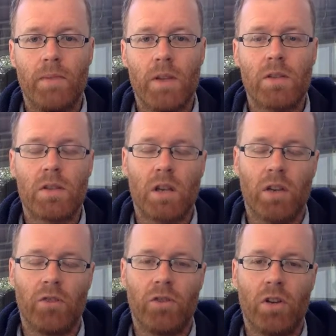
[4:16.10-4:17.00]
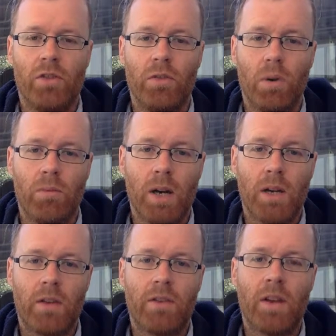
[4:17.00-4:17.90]
Just like its charge is
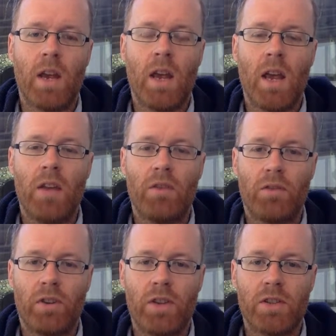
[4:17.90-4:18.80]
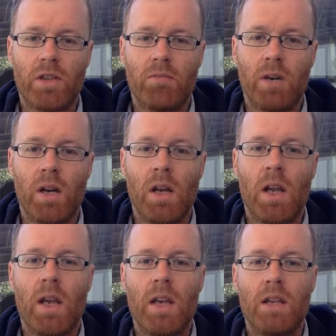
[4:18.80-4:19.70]
1-, its oxidation number
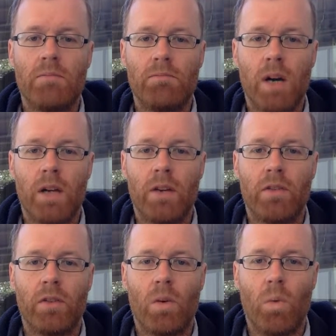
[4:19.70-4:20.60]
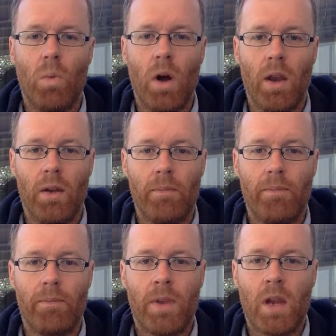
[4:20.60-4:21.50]
is -1.
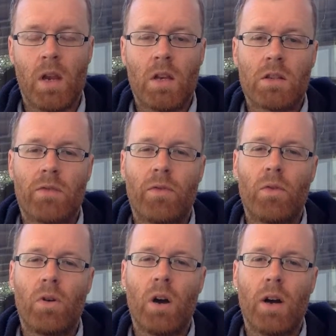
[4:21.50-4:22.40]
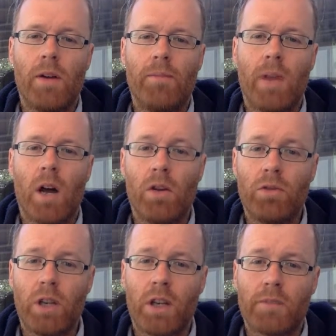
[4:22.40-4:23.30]
So for
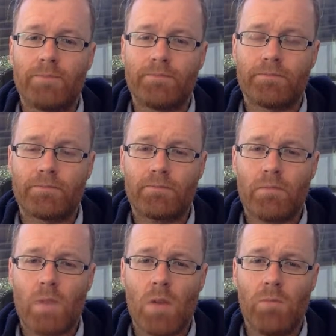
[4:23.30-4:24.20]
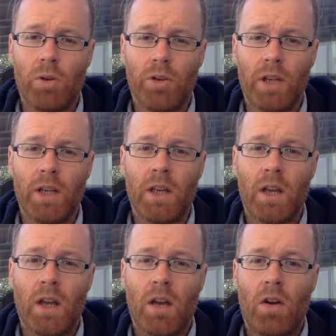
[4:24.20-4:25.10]
ionic bonding,
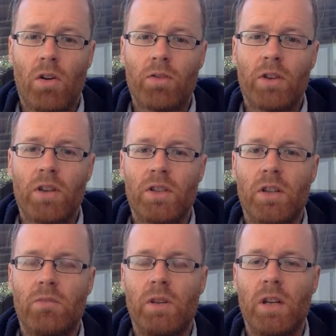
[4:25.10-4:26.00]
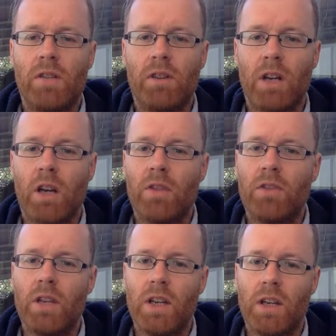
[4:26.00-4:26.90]
oxidation number is very
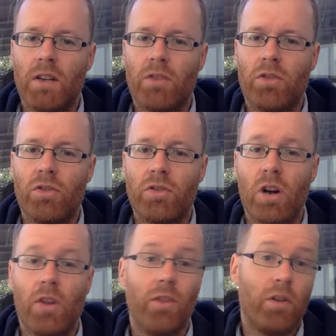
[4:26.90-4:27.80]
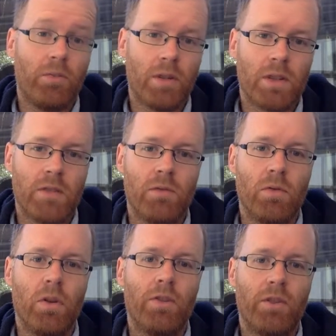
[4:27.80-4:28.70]
closely linked to the charge, especially
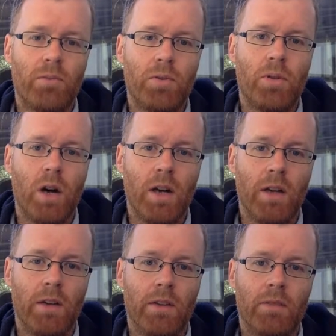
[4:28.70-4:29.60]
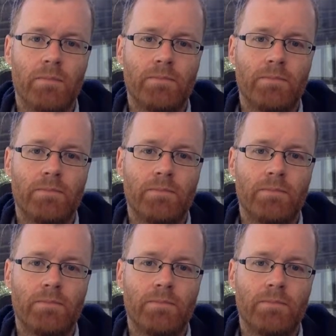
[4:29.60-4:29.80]
for simple ions.